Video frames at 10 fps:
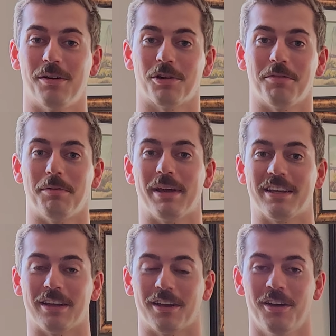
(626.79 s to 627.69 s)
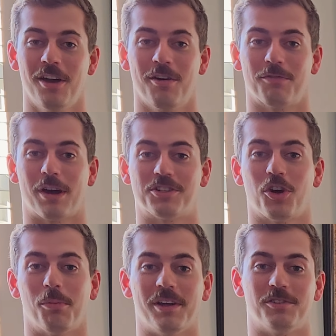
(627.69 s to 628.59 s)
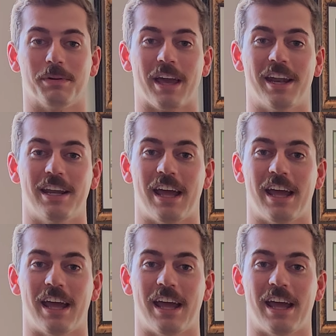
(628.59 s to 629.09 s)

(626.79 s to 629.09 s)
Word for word: We're going to be making fresh homemade spaghetti,